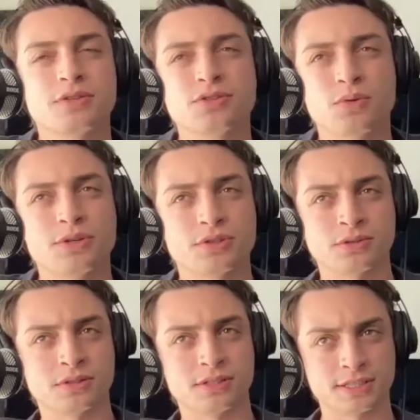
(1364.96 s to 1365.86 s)
always
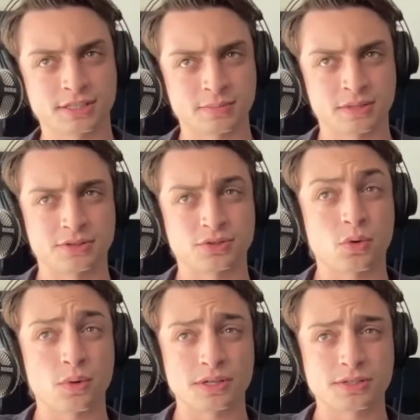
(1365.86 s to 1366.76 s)
holes in the system, and there's
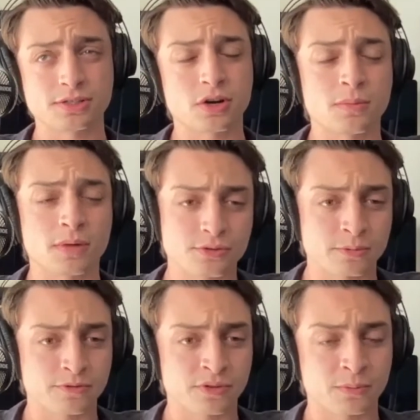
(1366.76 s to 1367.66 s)
always so much
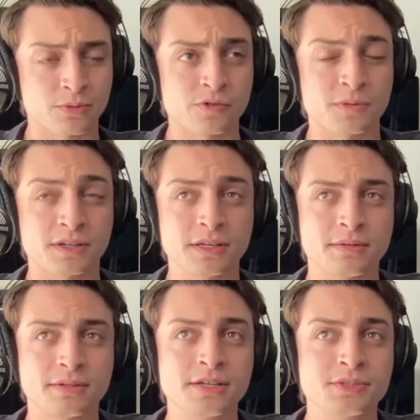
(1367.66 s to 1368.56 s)
room for improvement. It
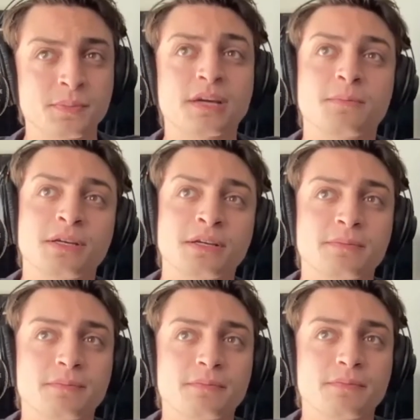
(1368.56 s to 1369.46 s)
does make me
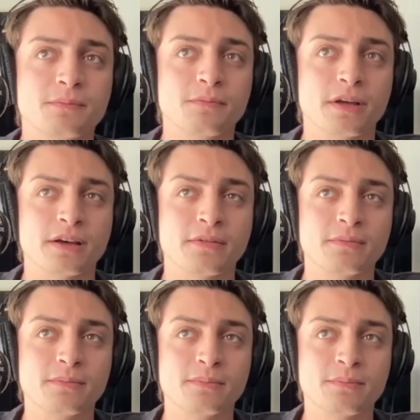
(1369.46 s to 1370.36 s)
uh,
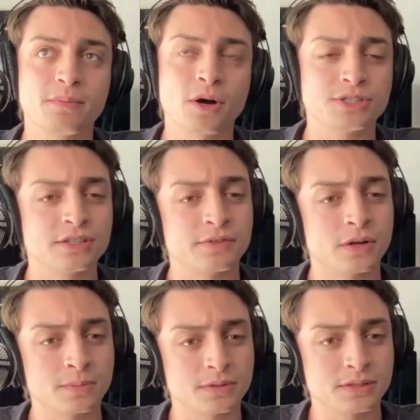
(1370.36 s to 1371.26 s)
positive and
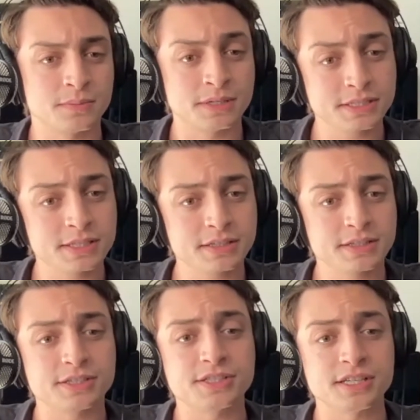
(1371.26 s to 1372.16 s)
optimistic
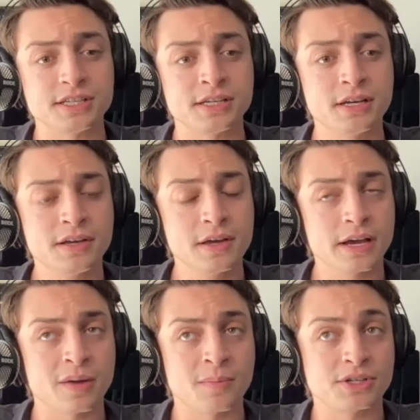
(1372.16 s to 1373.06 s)
to see
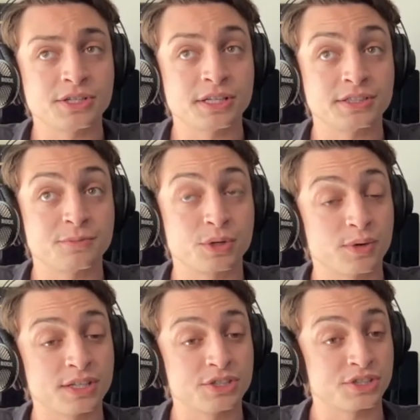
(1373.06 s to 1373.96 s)
how much things have
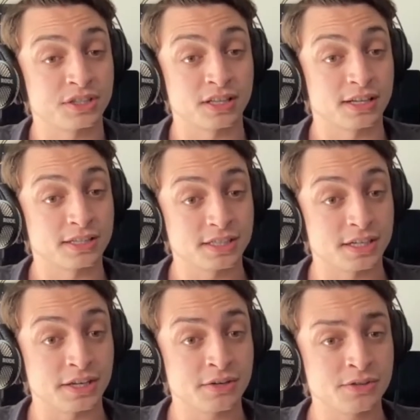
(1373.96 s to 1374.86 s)
progressed just in the last
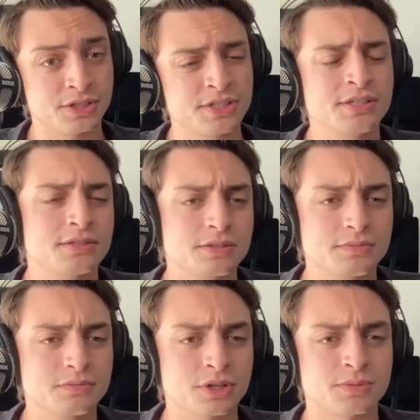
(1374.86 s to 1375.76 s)
ten years, just in
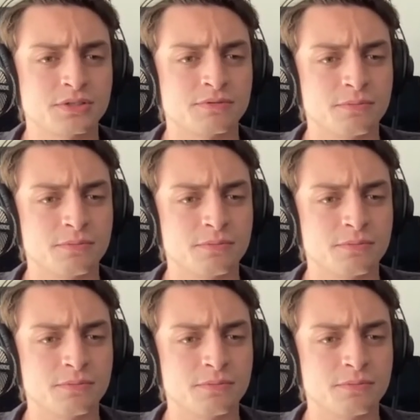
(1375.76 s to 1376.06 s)
terms of